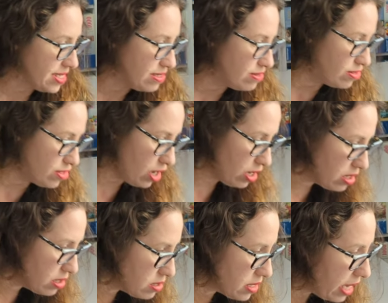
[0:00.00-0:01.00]

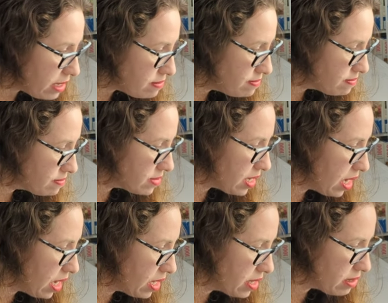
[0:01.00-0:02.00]
So, yeah.
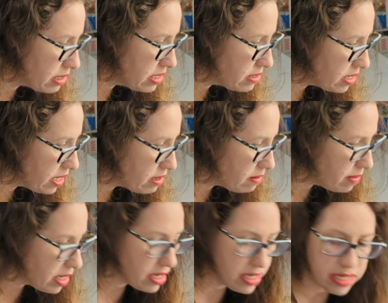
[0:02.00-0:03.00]
Uh, there is another
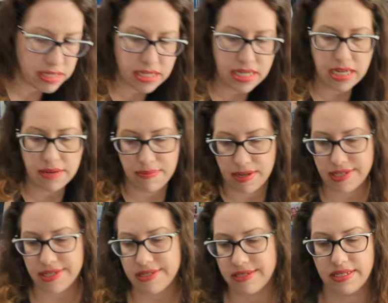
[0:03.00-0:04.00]
Million Disney
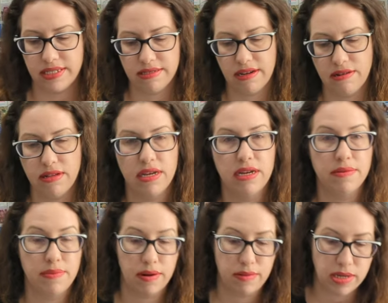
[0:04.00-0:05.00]
puzzles. These are the
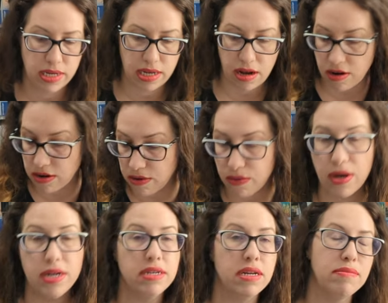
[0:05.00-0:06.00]
probably harder
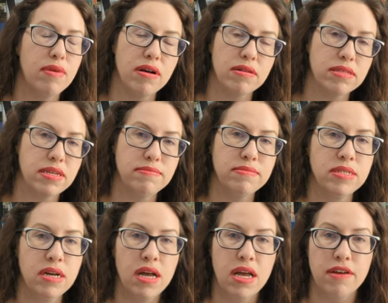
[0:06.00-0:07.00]
one among them
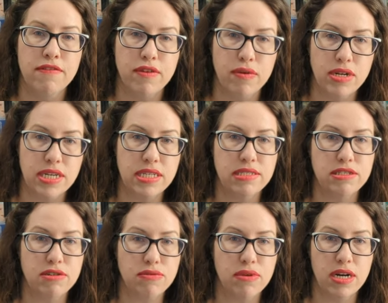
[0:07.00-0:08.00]
if you want
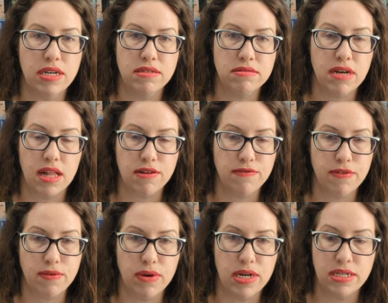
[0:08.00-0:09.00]
easier one,
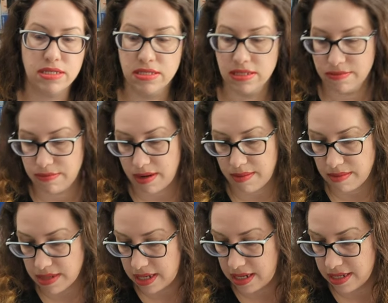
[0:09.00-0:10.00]
colorful one,
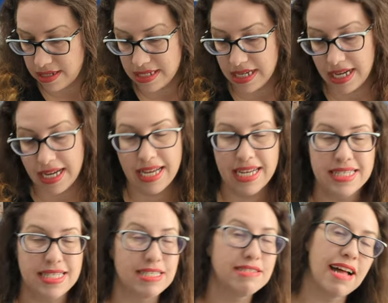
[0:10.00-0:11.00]
probably
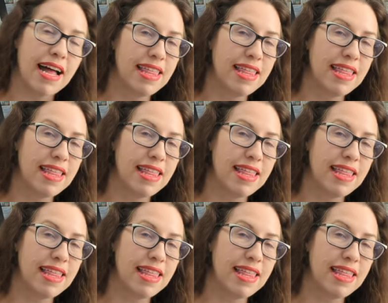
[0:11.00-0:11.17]
not